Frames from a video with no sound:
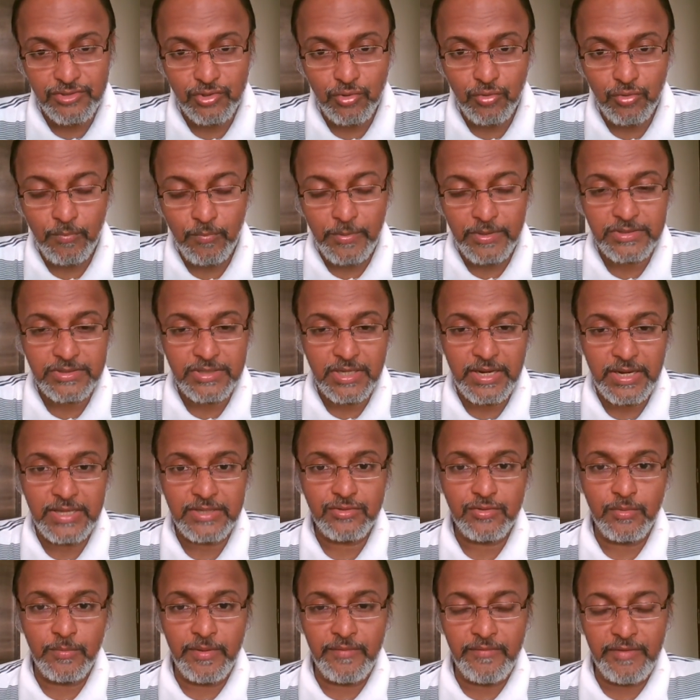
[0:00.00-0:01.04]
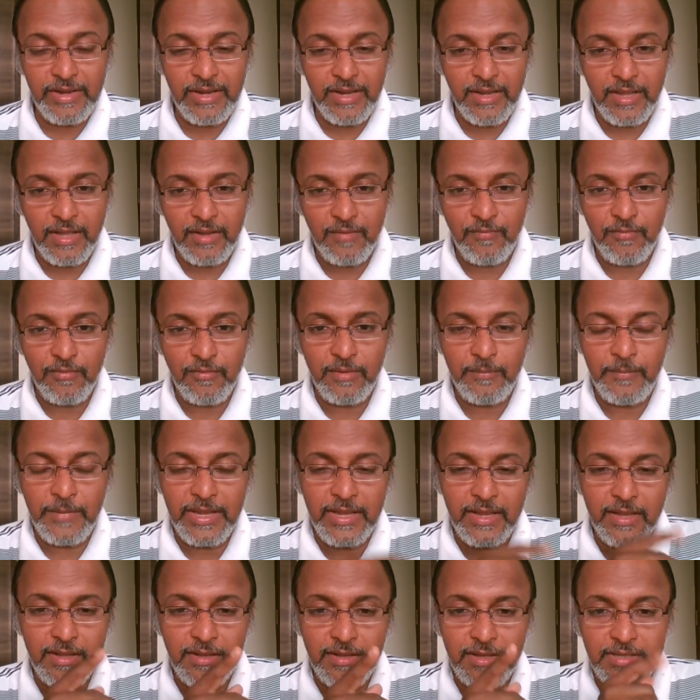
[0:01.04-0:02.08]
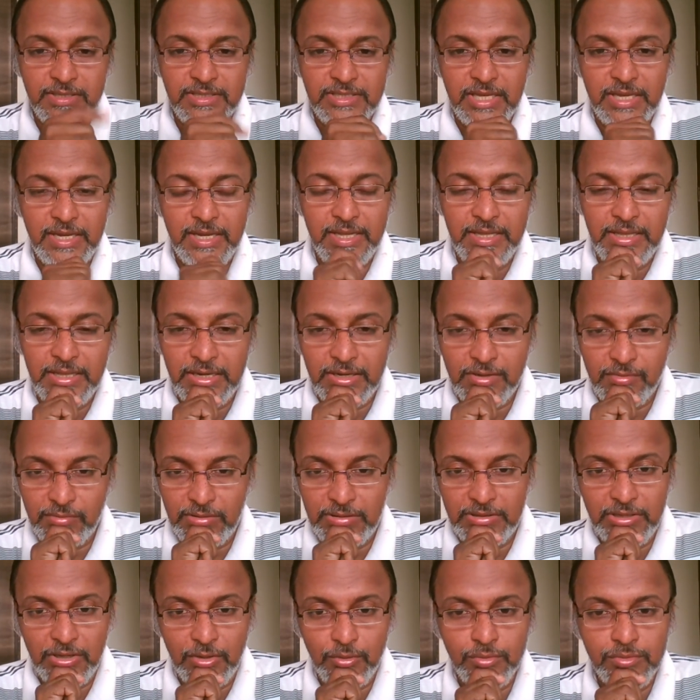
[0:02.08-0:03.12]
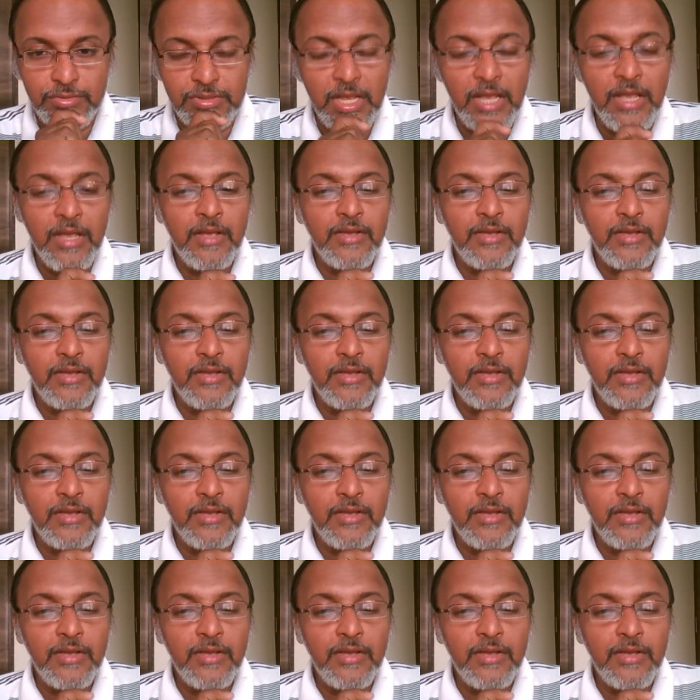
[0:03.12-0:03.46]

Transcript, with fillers: So person has to be very careful being in the sun in the twelfth house.